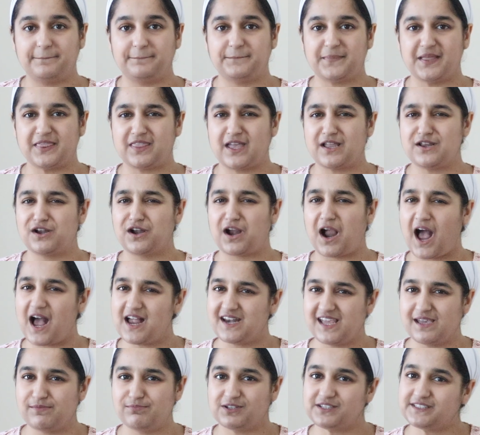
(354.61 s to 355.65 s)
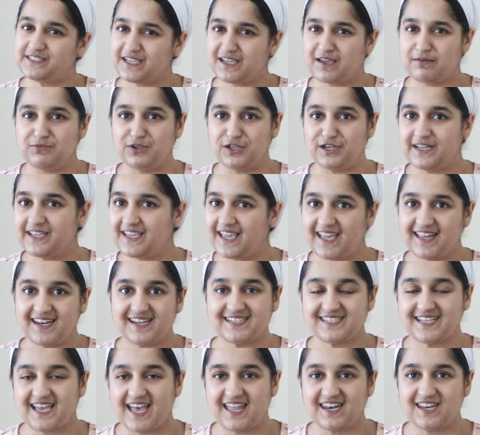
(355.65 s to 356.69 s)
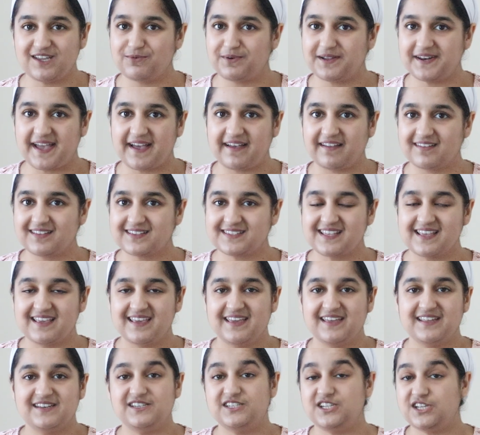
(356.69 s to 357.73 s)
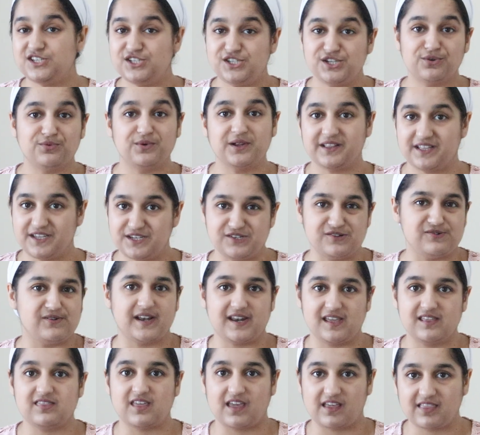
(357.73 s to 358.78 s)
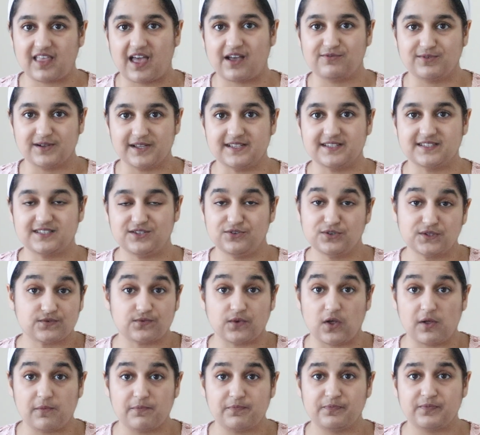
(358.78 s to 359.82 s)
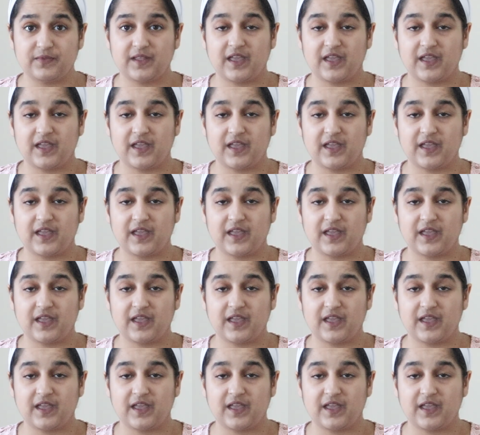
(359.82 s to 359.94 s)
but then you're unable to communicate it to anyone else, did you really do anything that was useful?